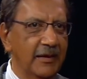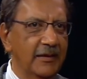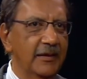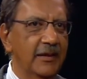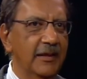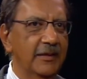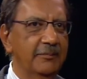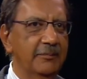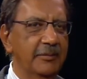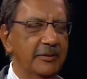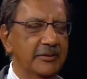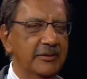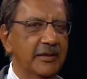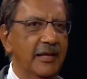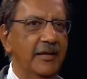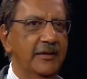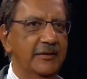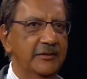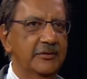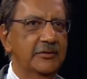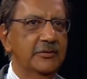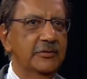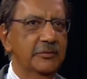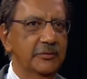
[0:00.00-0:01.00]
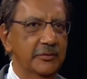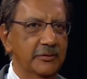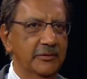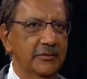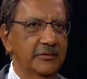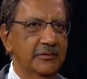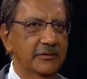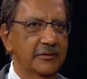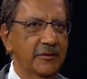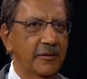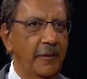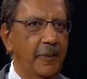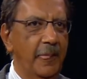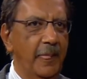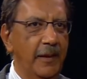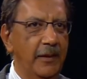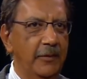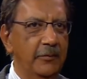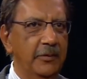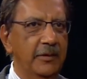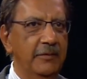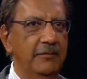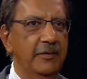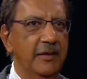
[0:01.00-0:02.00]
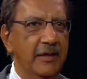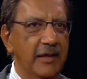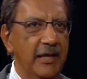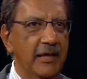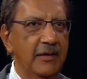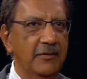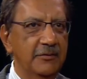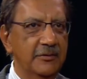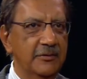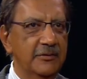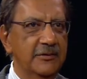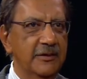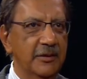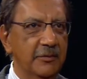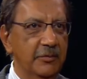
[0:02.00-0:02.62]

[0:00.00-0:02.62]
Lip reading: that besides students, we've announced